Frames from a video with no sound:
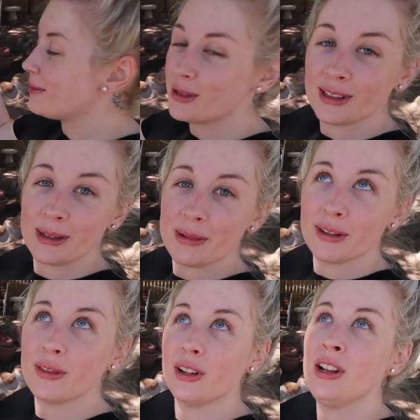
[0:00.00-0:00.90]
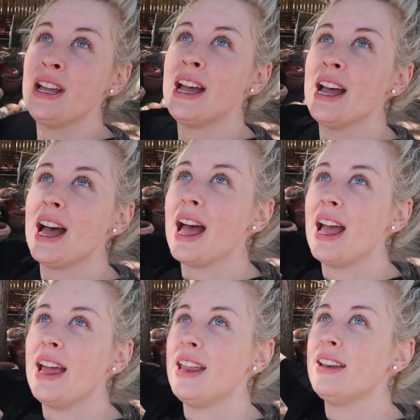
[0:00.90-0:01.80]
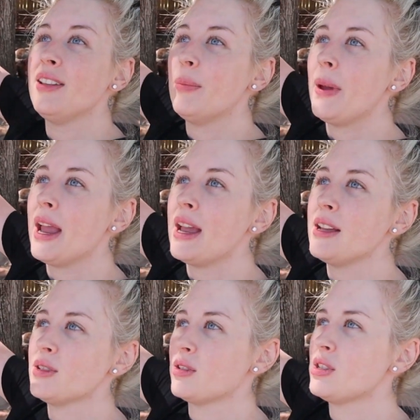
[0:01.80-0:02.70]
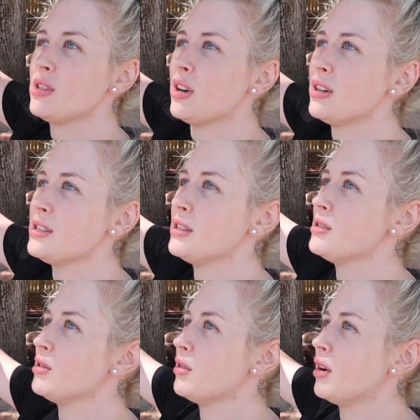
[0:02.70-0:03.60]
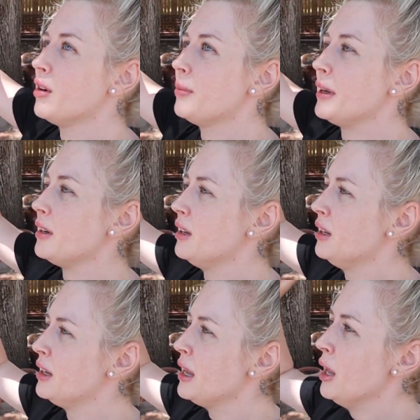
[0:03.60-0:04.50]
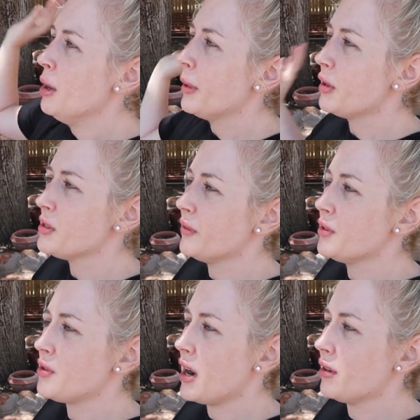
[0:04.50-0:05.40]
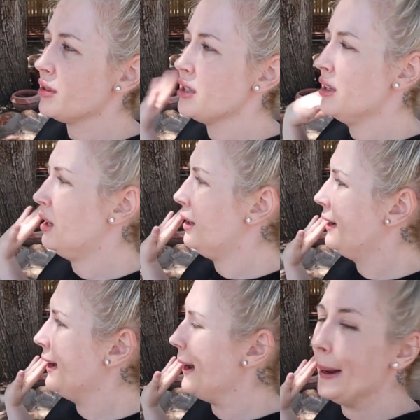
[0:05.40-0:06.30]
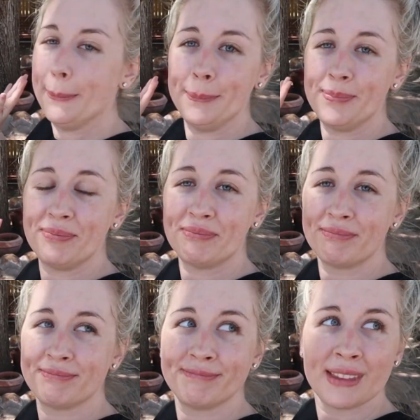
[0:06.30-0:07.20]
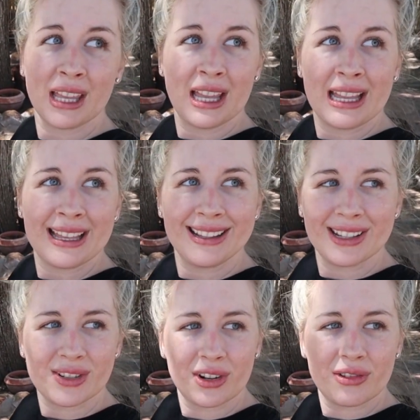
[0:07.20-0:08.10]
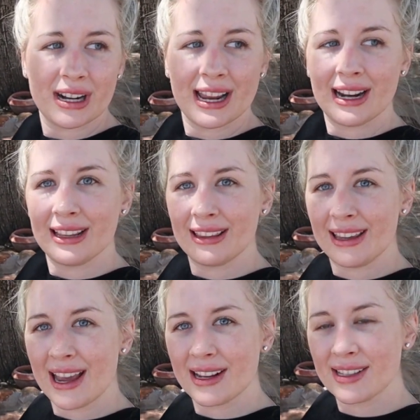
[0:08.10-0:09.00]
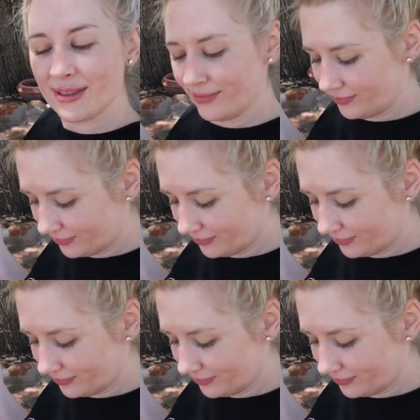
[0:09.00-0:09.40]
absolutely beautiful, and the pears are starting to grow, but because of the drought, um, there's not really anything yet.